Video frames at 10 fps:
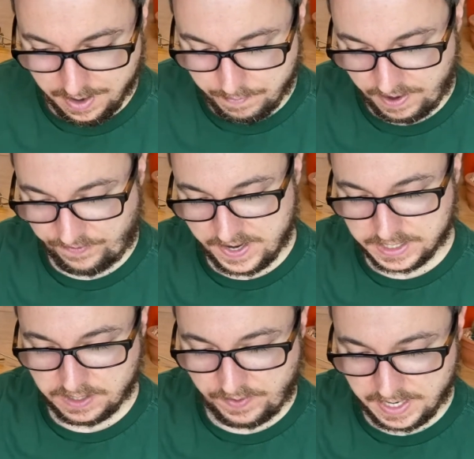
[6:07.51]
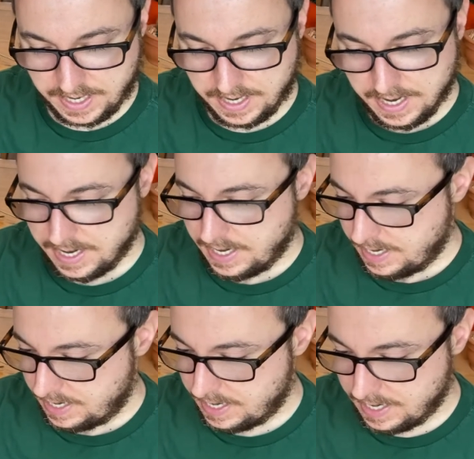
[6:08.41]
But effectively,
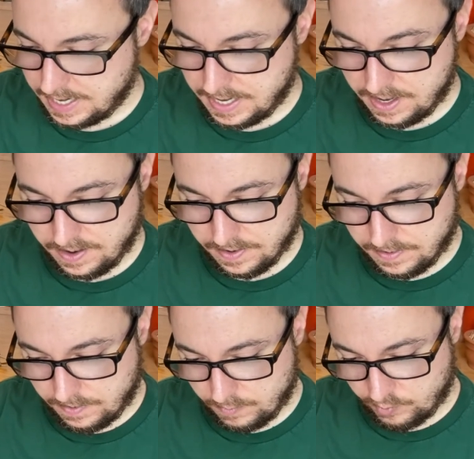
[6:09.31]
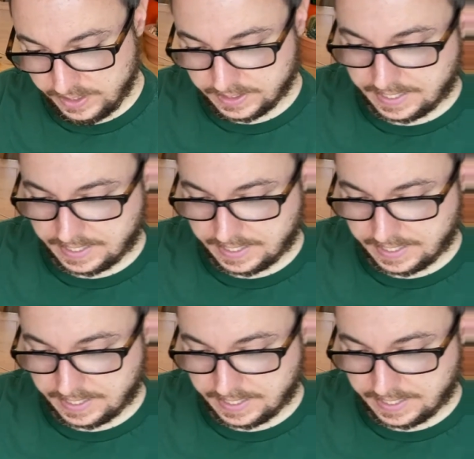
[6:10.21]
he reached